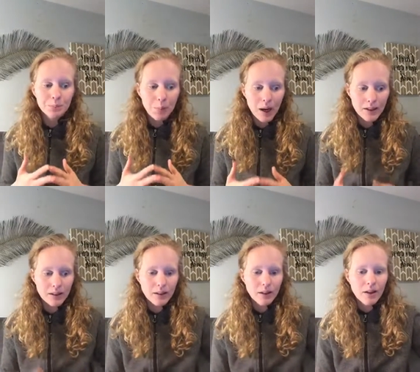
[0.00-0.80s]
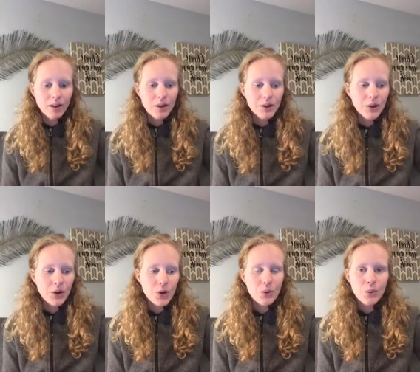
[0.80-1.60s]
But,
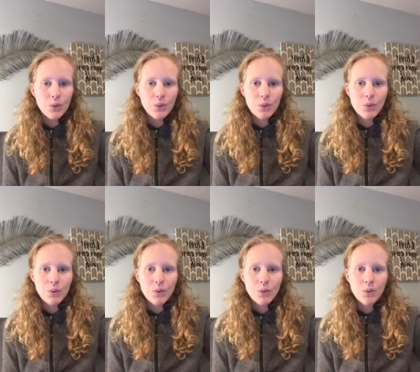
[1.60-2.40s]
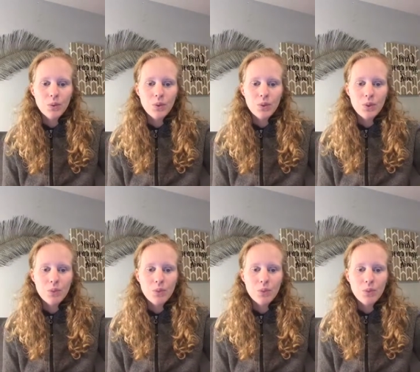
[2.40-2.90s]
the